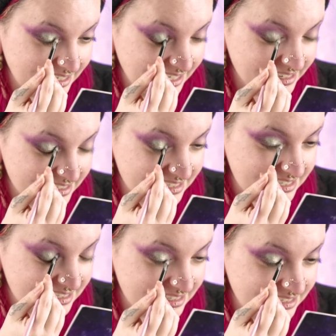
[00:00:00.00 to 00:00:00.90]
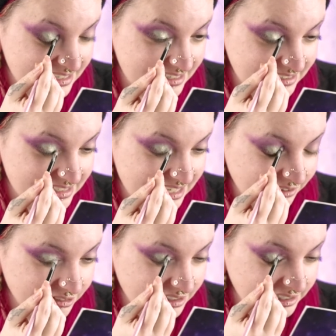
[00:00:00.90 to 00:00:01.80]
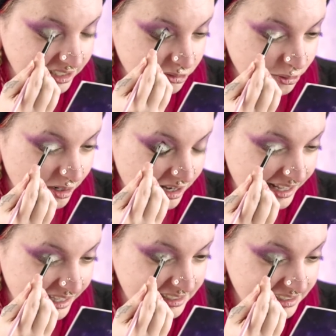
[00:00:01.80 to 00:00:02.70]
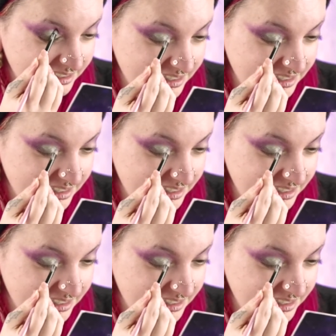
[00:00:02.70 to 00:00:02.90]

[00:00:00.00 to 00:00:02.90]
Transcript: it's definitely a ride.